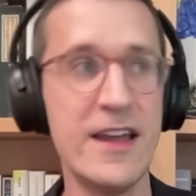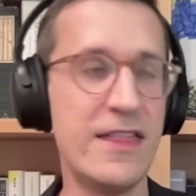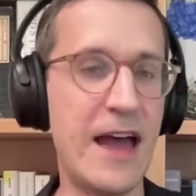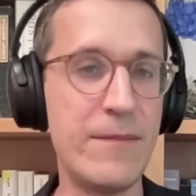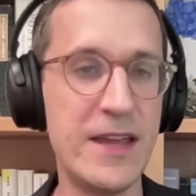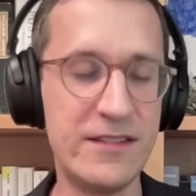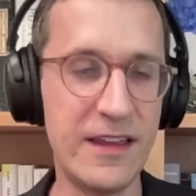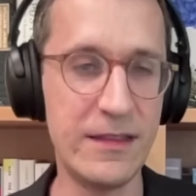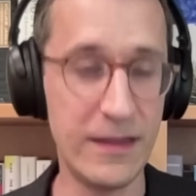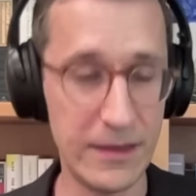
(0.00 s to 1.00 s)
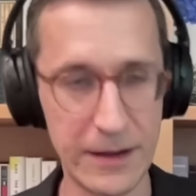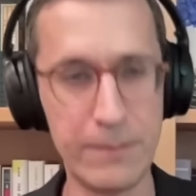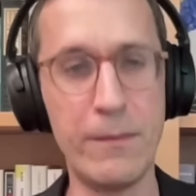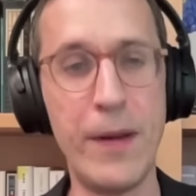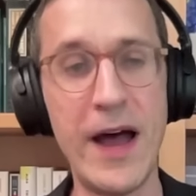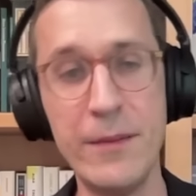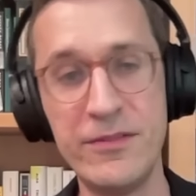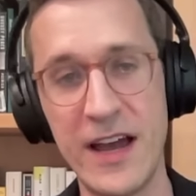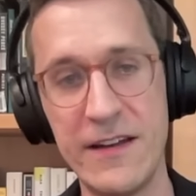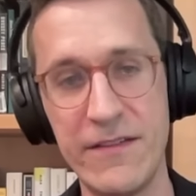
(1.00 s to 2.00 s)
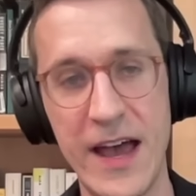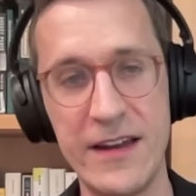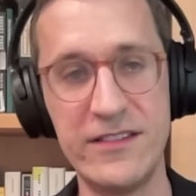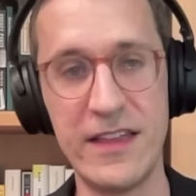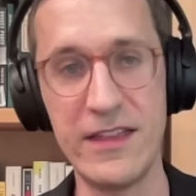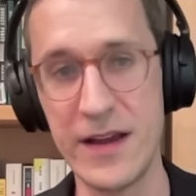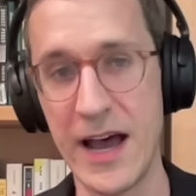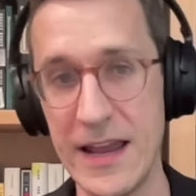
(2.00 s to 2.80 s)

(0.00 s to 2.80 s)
that means that the upside of that is that they're not